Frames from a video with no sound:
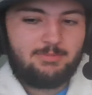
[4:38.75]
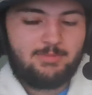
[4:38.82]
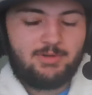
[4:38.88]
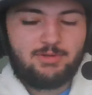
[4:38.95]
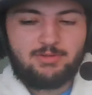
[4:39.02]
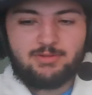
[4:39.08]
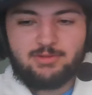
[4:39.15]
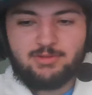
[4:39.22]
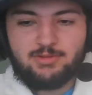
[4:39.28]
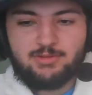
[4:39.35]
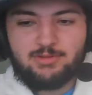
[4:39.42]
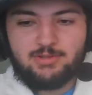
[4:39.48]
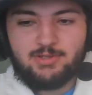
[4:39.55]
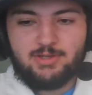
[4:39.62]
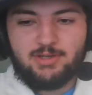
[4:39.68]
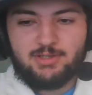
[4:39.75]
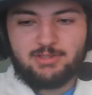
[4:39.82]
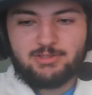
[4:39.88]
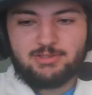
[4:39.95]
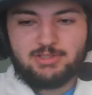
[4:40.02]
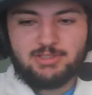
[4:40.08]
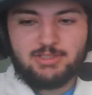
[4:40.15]
both uh,
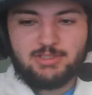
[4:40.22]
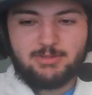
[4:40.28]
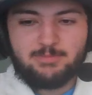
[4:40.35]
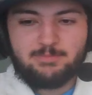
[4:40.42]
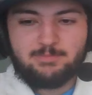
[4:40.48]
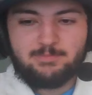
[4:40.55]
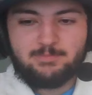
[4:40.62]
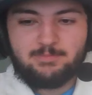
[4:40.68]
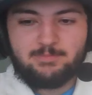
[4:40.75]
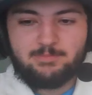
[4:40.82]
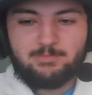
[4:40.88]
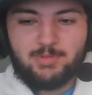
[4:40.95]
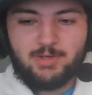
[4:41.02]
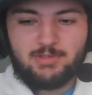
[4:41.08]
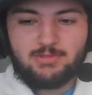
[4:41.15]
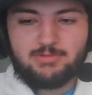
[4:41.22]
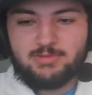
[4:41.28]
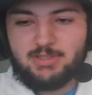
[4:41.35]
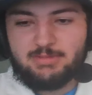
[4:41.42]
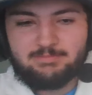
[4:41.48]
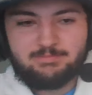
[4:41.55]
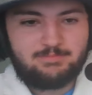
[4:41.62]
you and your part,
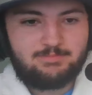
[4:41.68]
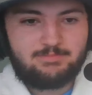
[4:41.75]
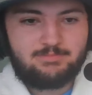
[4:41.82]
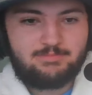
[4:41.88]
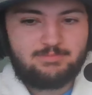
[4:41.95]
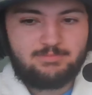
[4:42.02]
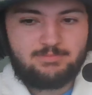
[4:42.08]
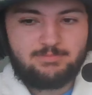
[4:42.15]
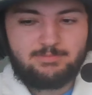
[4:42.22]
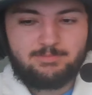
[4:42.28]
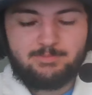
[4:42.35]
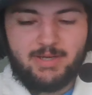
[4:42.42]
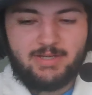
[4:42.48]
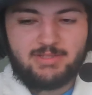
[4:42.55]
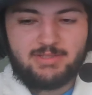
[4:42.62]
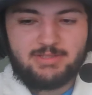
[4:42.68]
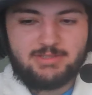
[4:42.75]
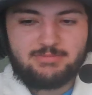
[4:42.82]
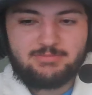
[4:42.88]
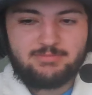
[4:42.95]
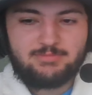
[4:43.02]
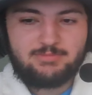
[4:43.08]
uh,
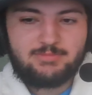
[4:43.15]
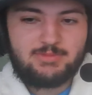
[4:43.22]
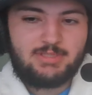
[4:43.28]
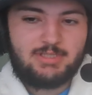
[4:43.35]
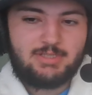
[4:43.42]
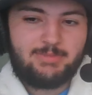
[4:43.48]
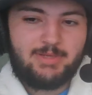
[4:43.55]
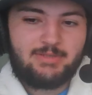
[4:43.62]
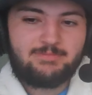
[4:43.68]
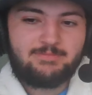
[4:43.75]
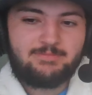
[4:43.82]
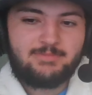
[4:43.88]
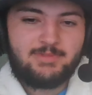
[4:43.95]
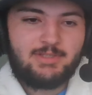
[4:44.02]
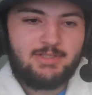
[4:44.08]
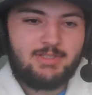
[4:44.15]
battler teammate